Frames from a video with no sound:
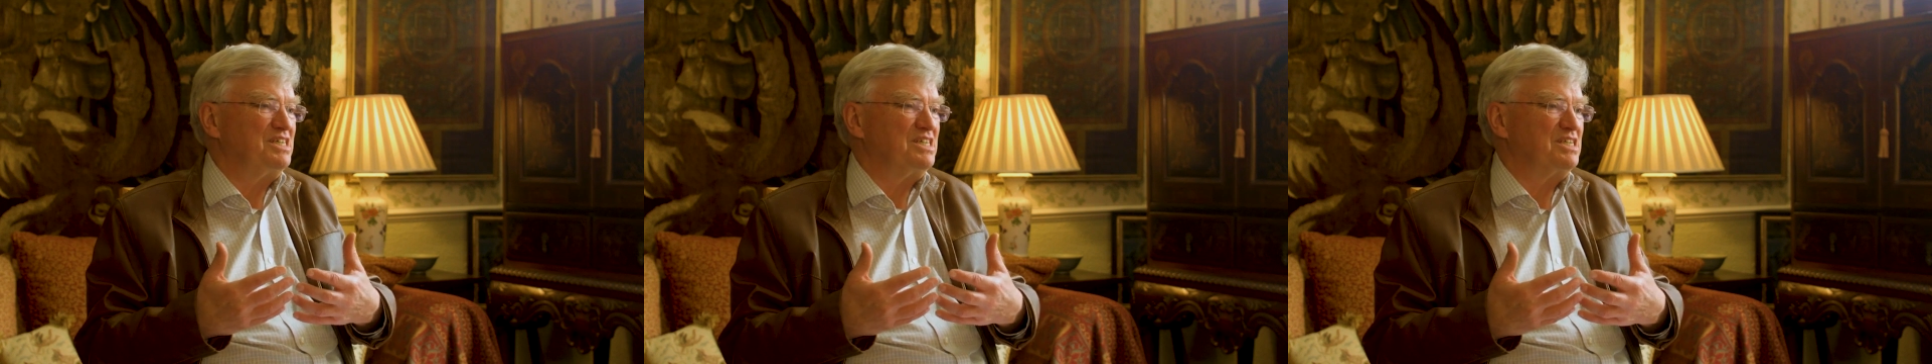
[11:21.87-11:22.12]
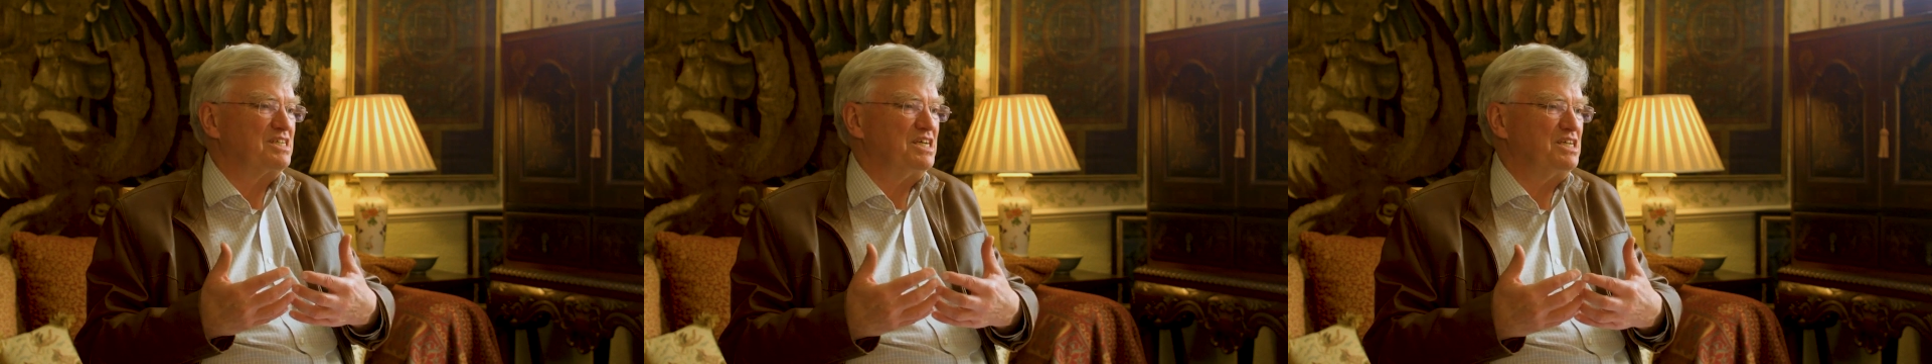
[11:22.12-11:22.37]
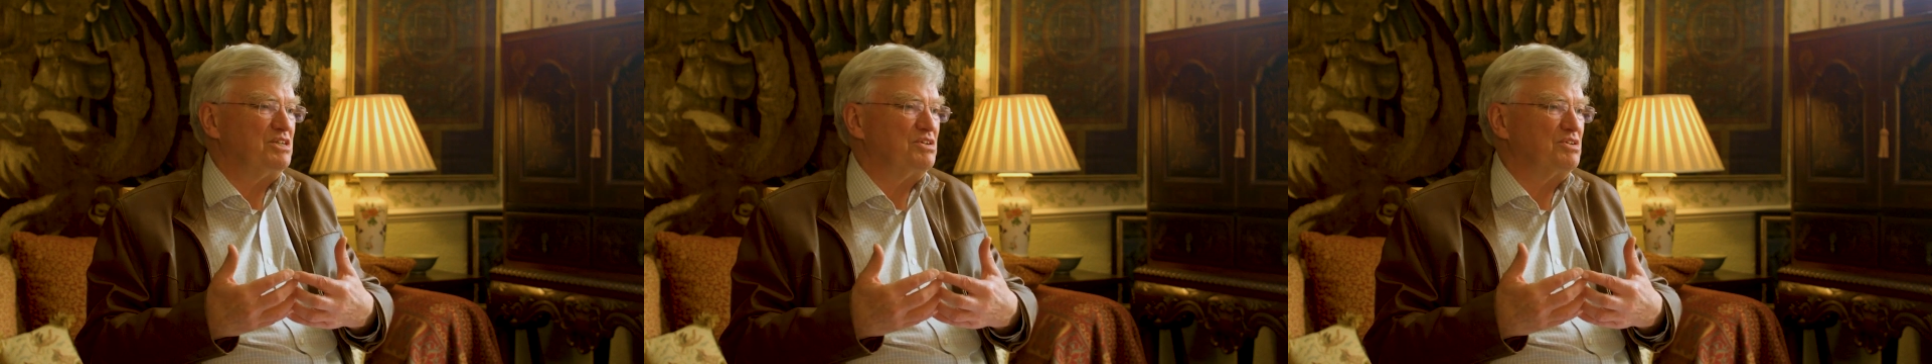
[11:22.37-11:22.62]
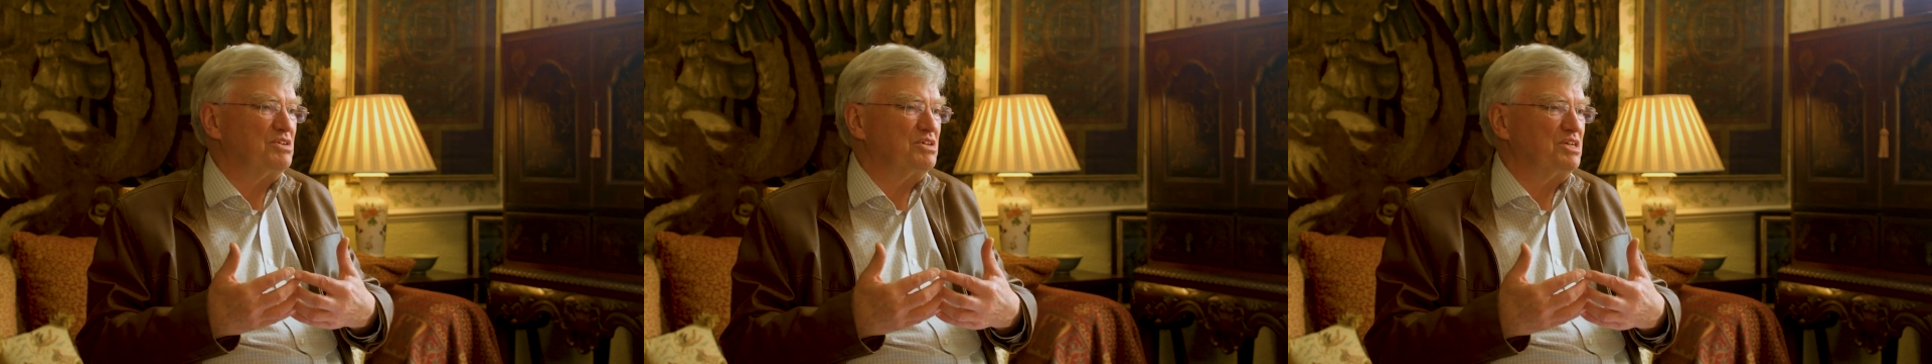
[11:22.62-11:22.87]

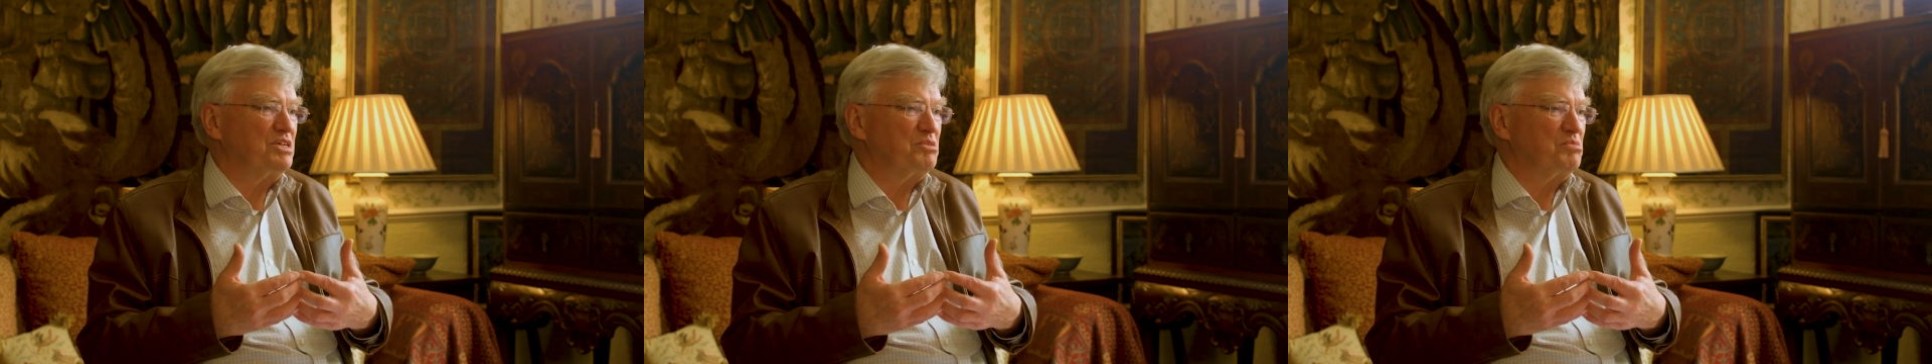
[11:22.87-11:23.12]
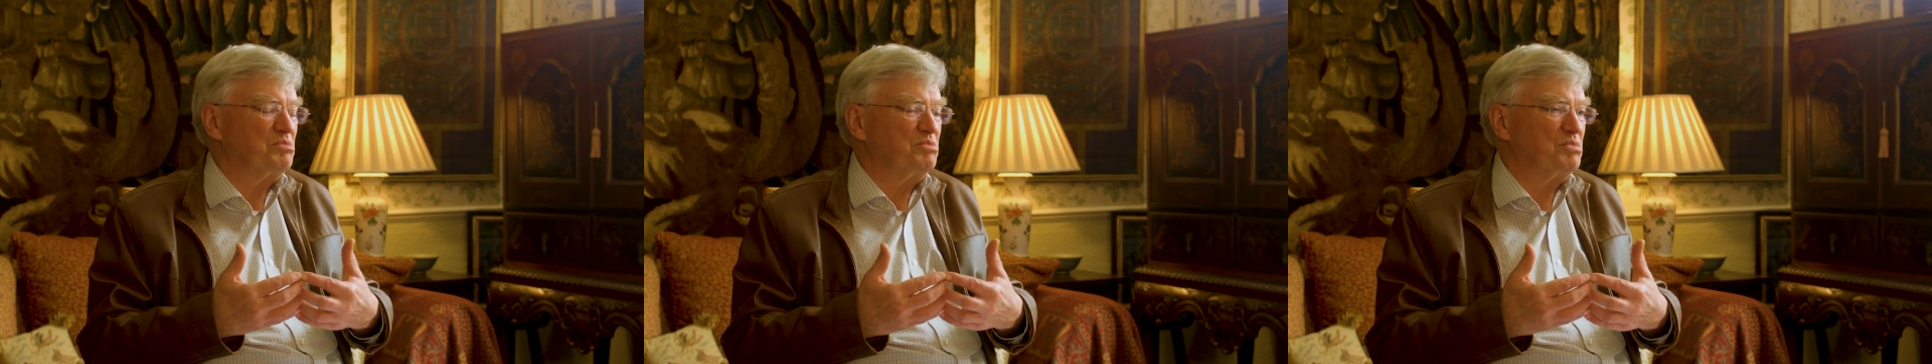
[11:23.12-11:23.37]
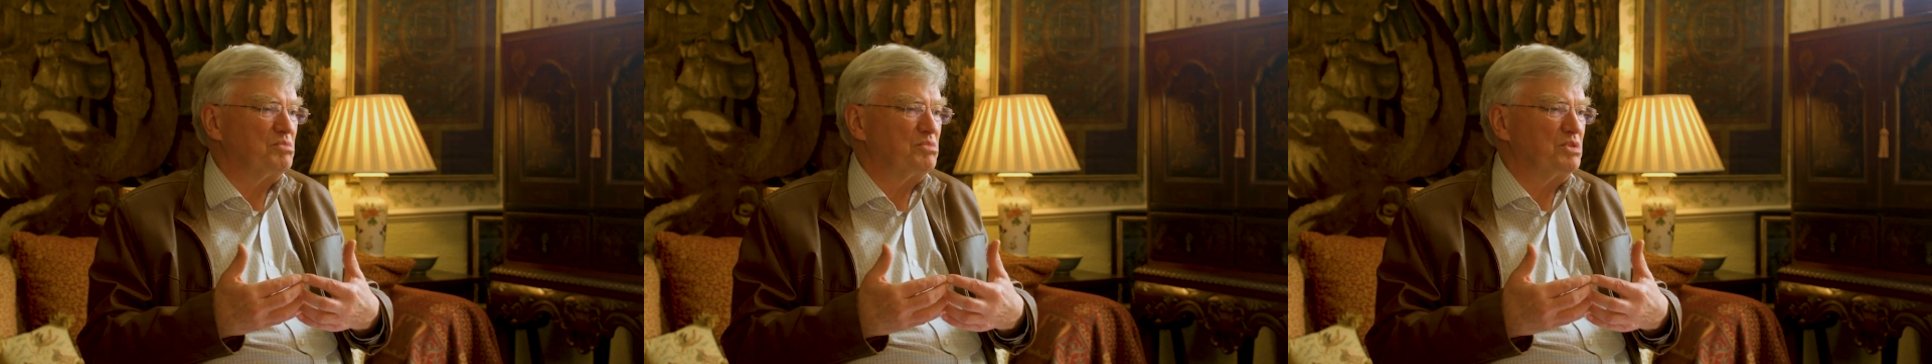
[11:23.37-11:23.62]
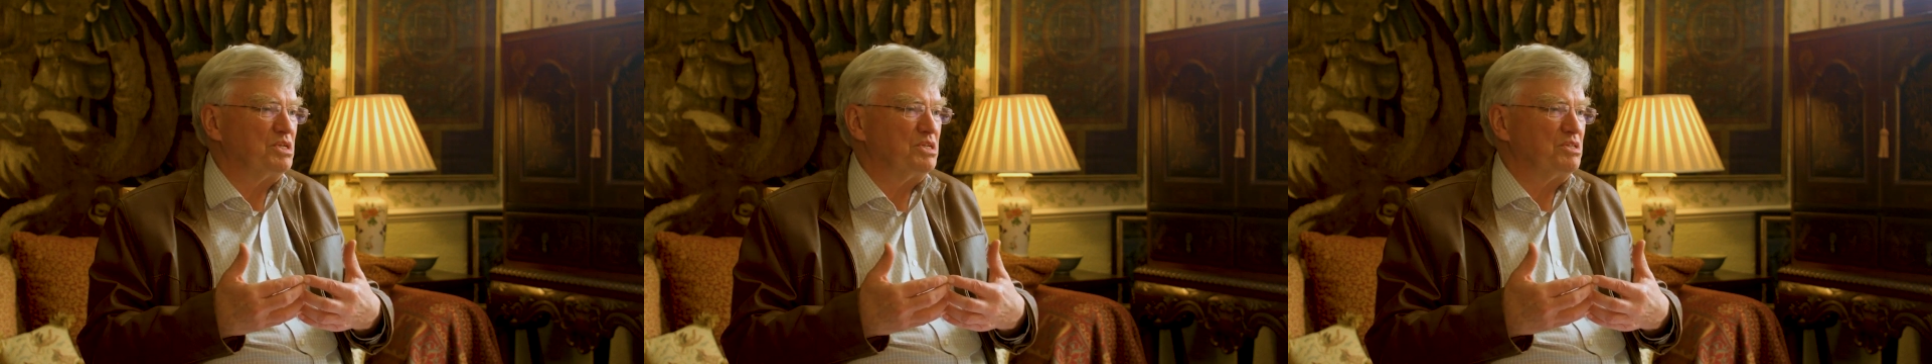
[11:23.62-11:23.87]
again,
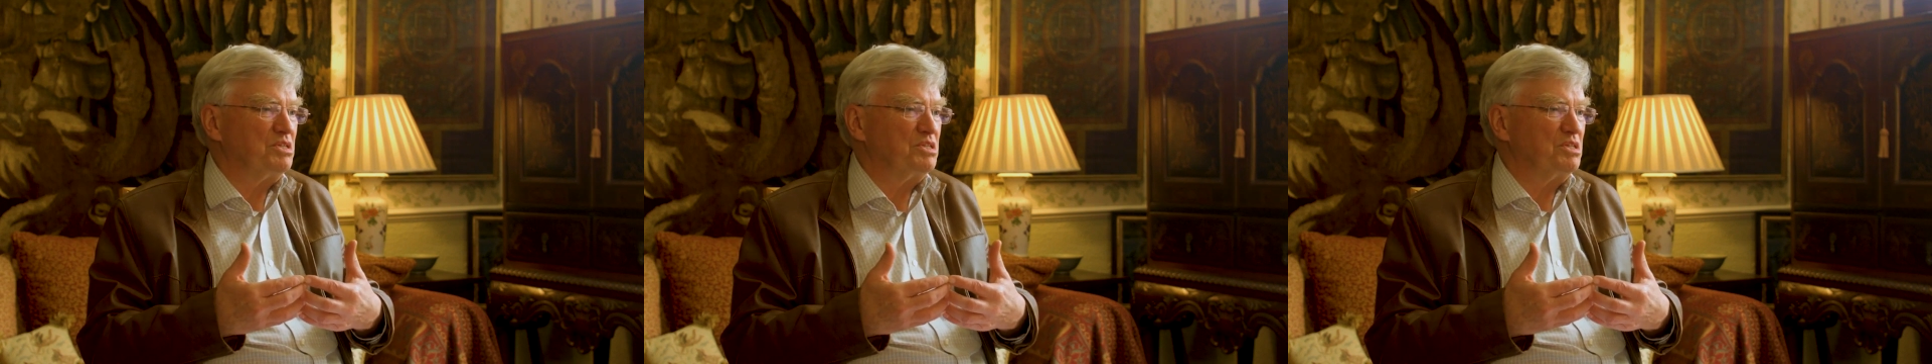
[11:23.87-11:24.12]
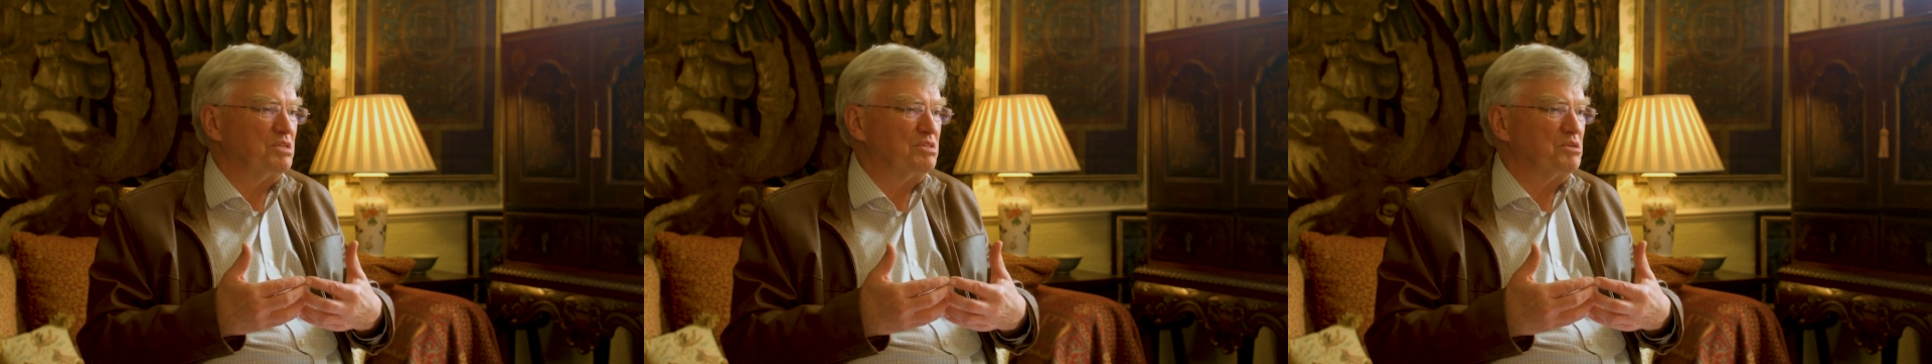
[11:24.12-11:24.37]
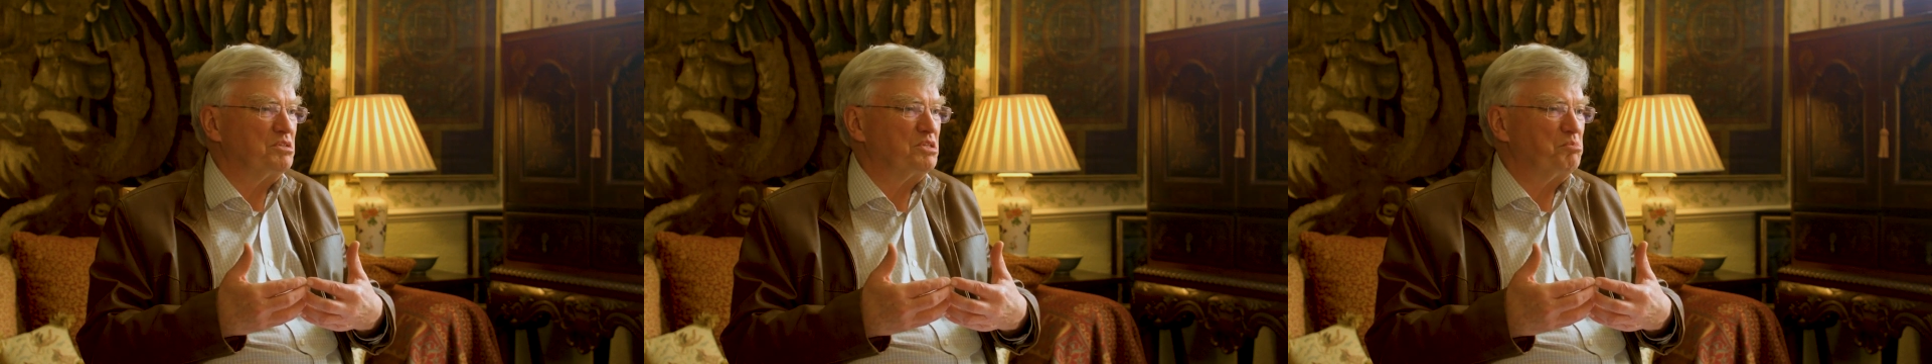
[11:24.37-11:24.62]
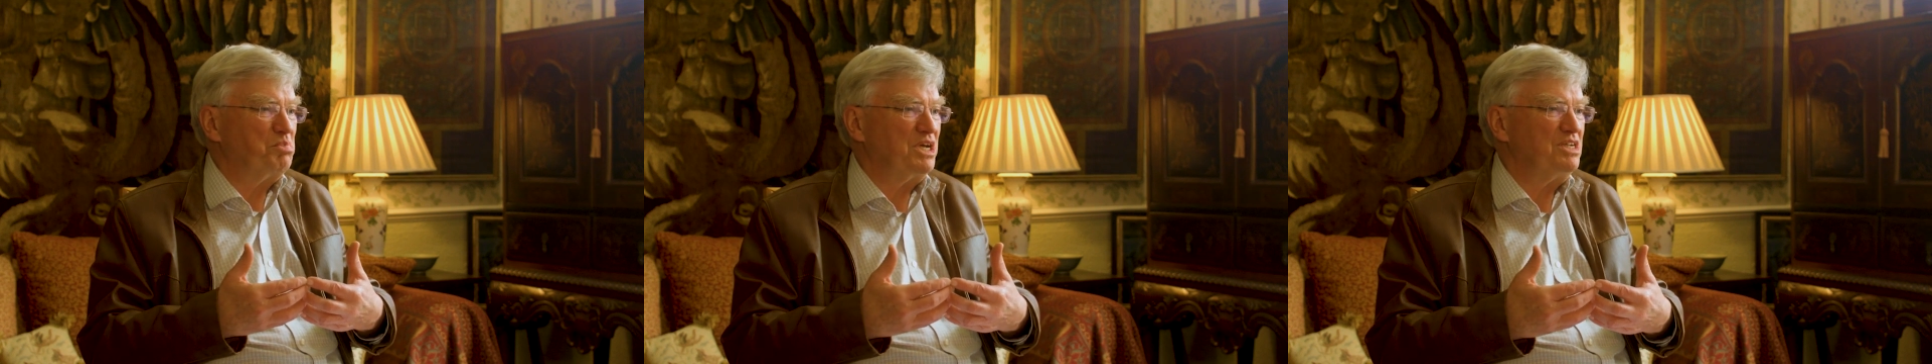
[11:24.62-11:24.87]

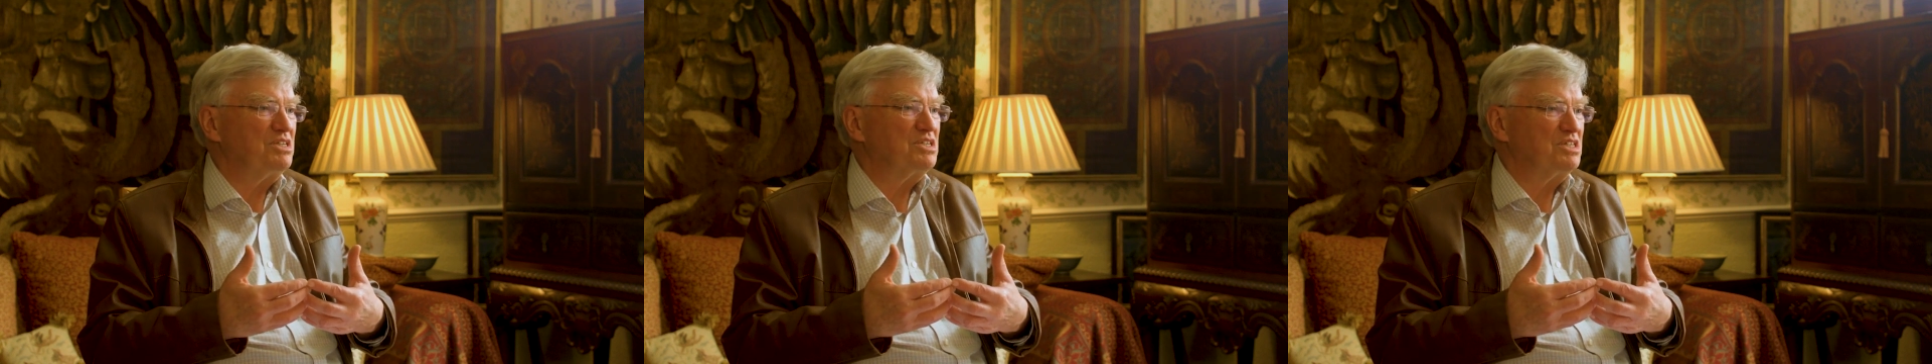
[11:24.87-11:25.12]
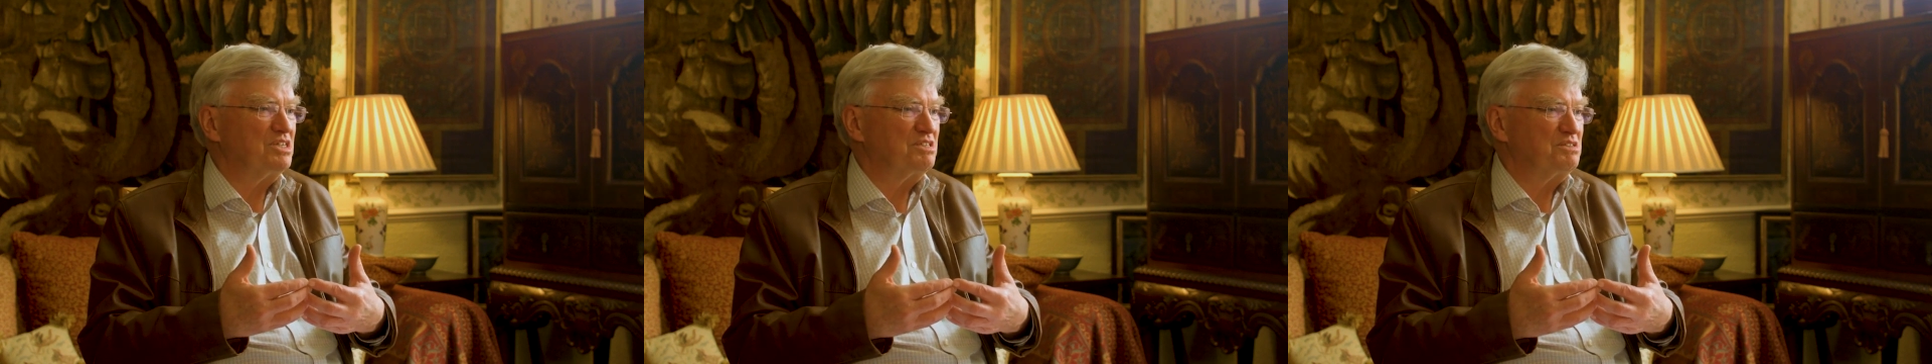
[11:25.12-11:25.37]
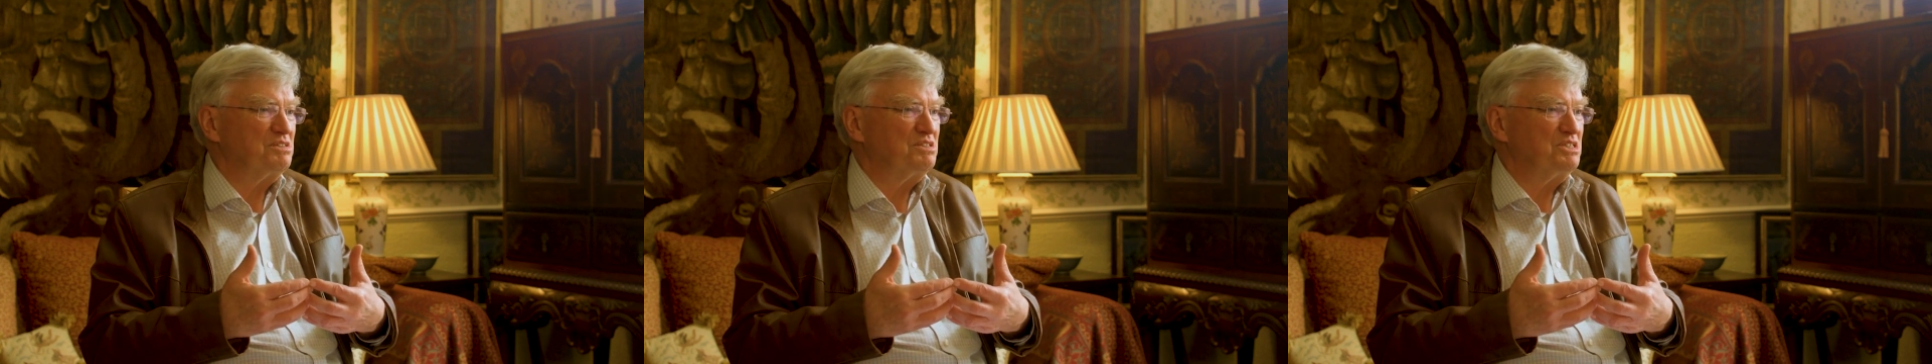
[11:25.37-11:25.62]
the painter